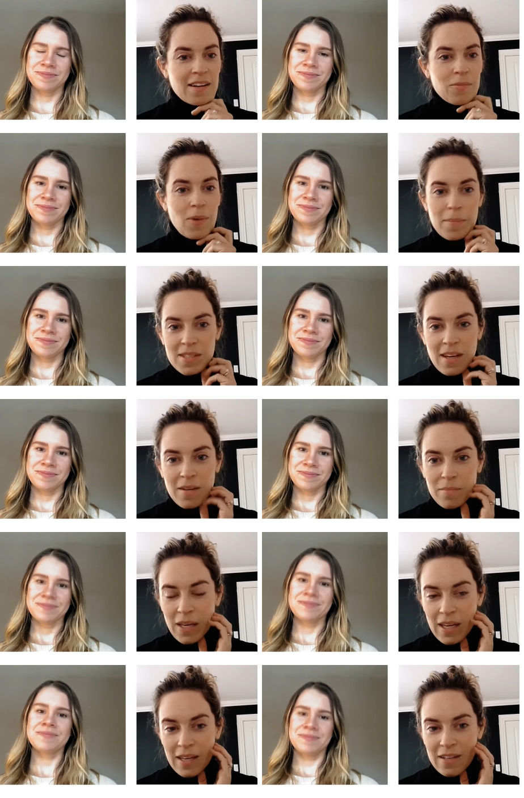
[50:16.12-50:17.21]
Speaker 1: uh,
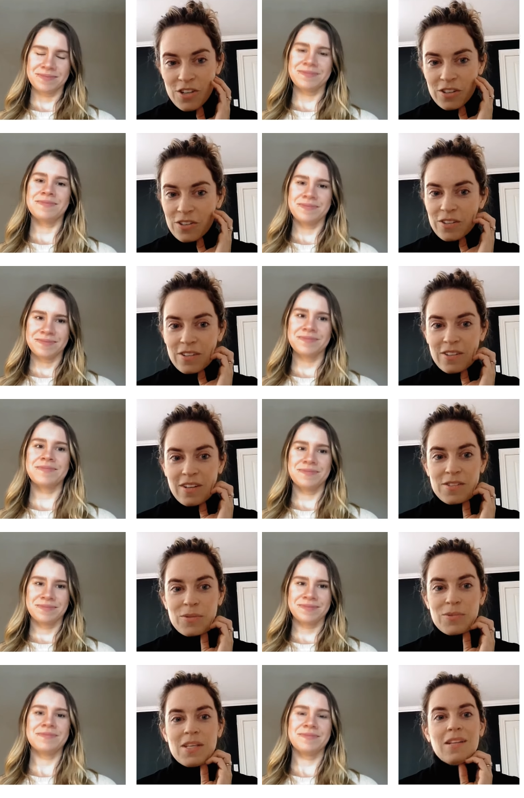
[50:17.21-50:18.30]
website page under
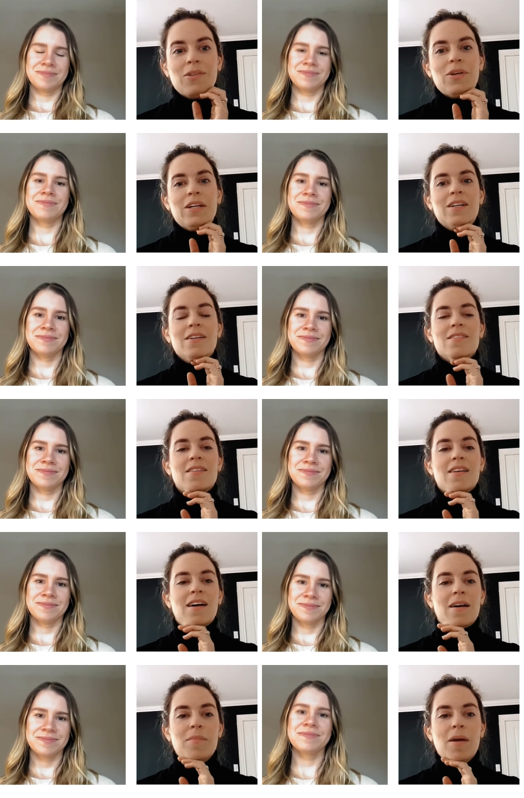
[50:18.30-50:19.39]
Associate Lawyers,
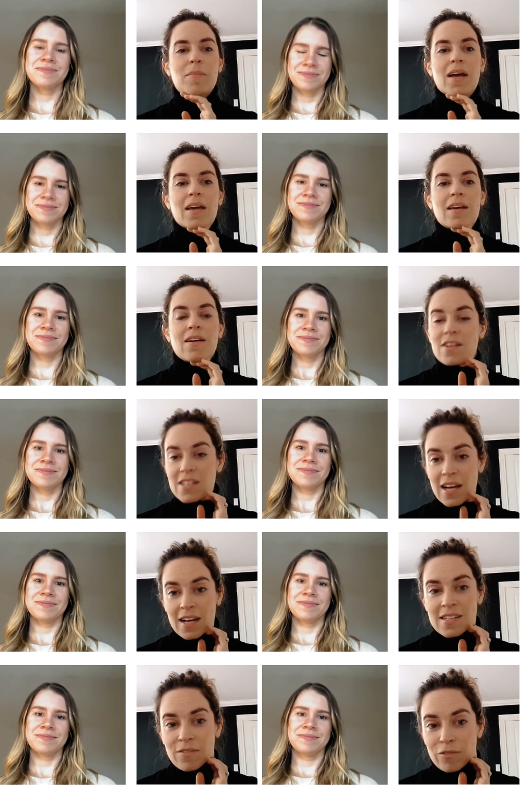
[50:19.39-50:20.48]
um, and my
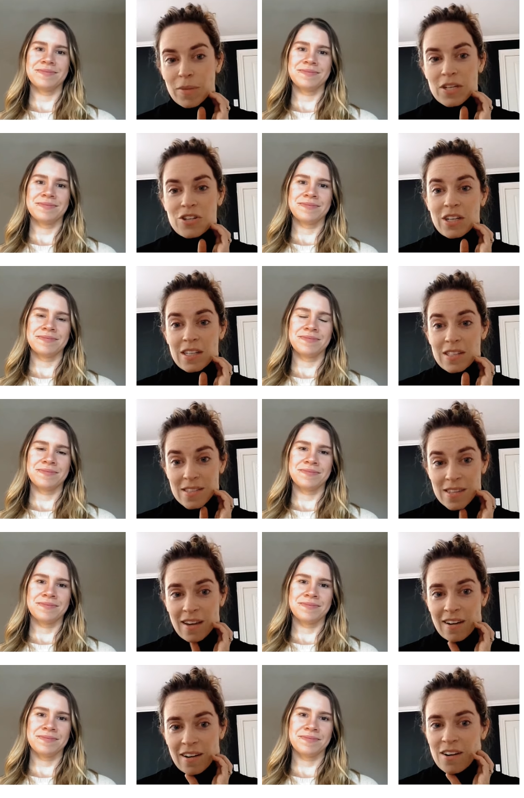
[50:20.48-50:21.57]
contact information is
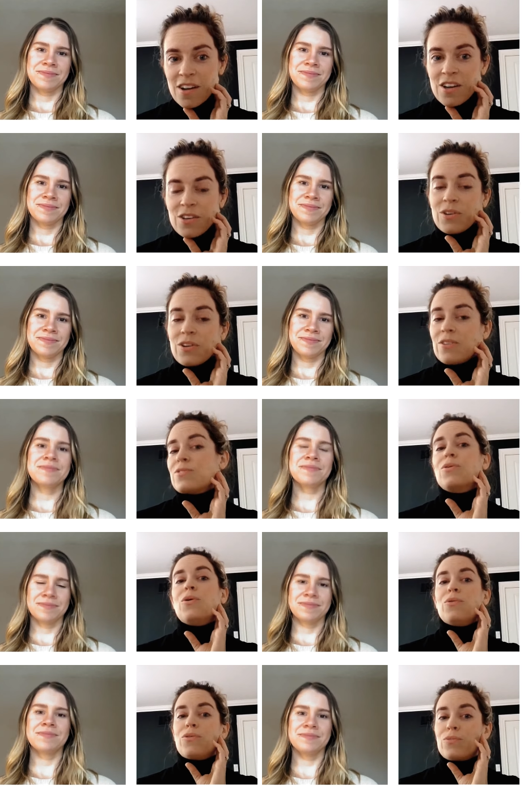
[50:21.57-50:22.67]
there. You can also
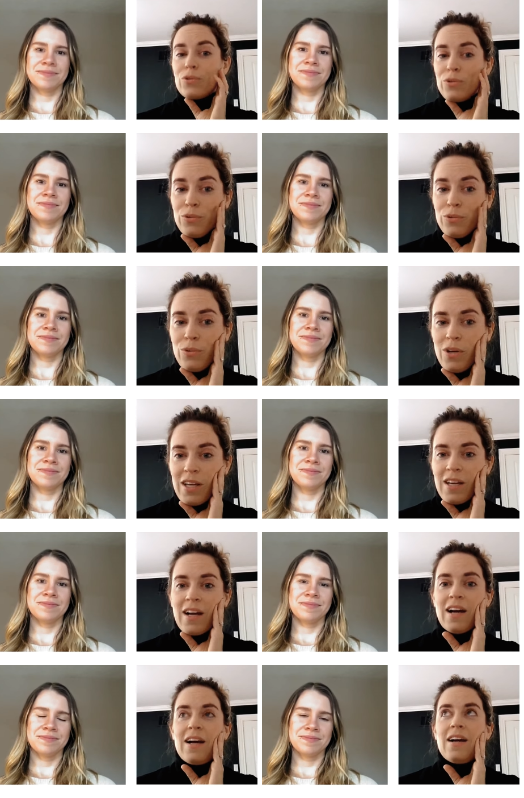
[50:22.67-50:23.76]
go through.
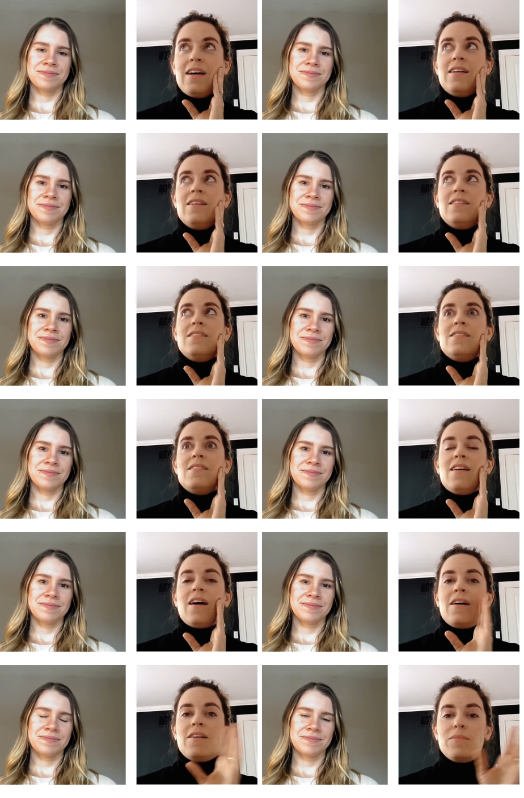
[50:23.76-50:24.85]
Uh,
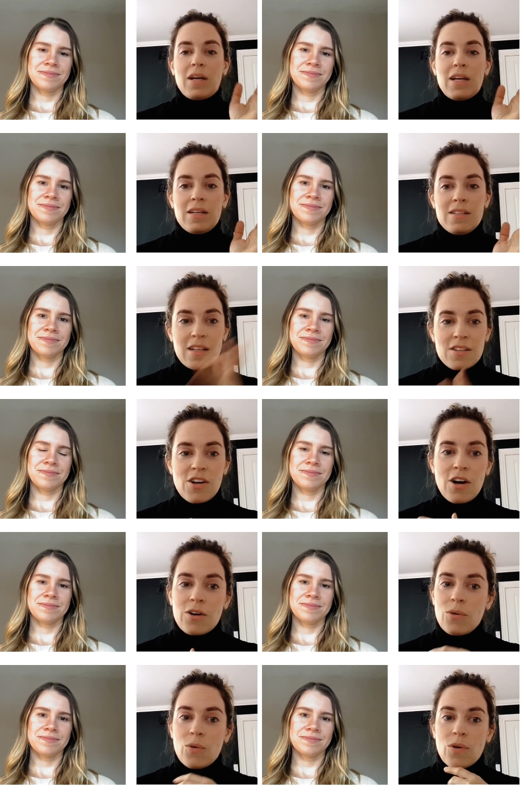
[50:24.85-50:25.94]
uh, my
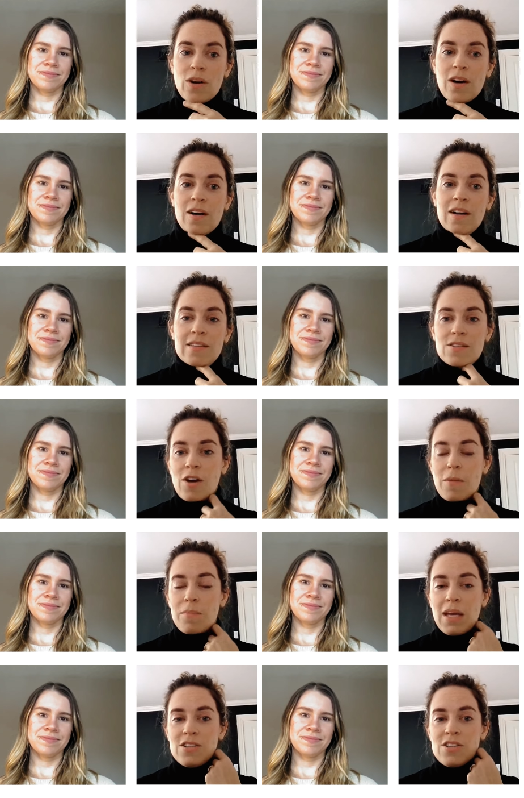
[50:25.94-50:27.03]
TikTok or
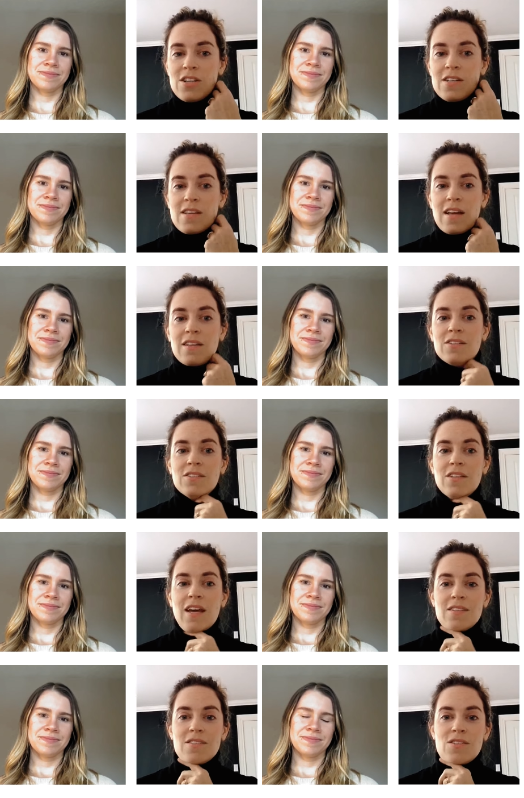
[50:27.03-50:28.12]
Instagram pages, and you'll
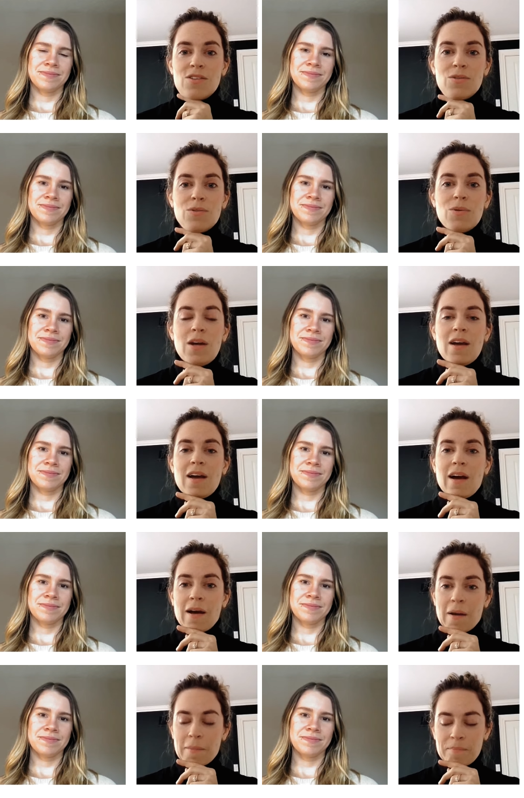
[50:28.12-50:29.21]
get to
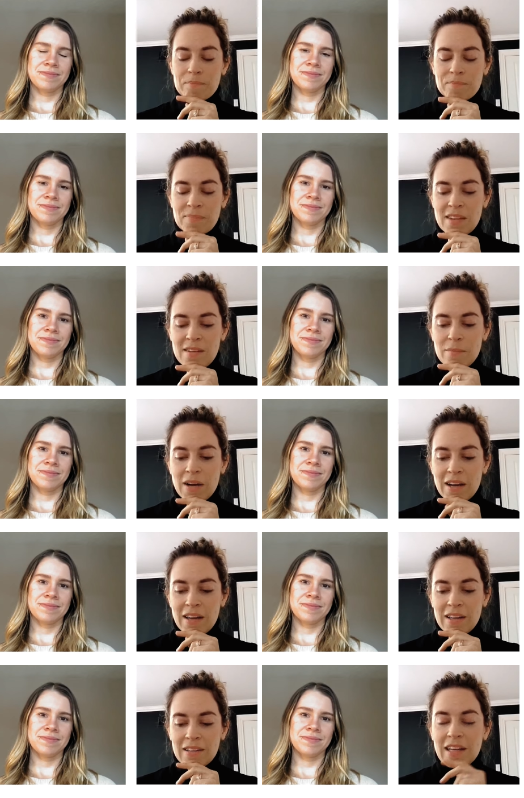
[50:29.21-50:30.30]
um,
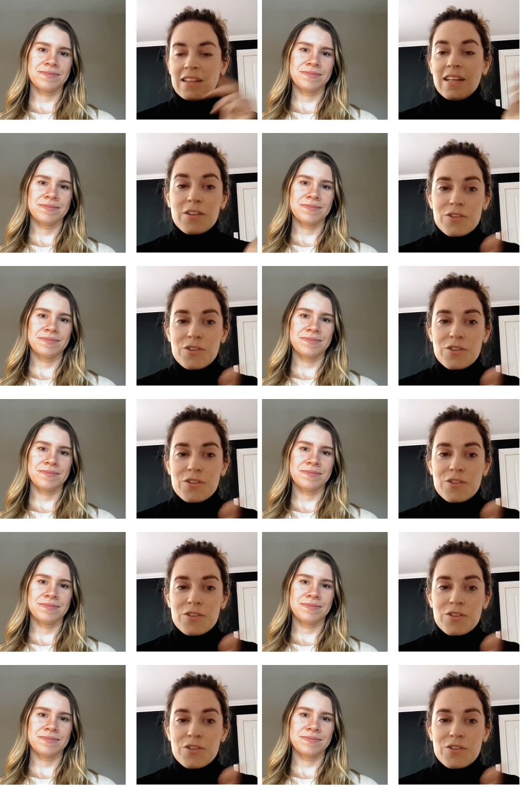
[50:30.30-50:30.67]
my like